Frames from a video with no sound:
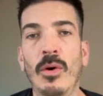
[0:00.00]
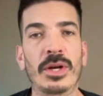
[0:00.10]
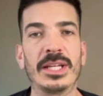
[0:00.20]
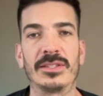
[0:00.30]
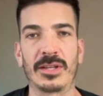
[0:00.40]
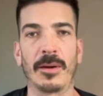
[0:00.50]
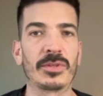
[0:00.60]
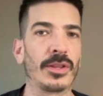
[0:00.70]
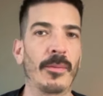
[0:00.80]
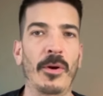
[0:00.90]
won't get
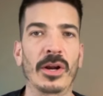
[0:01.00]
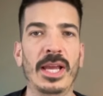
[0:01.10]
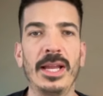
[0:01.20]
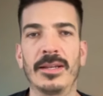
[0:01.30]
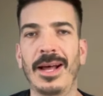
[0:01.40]
dumped on the market.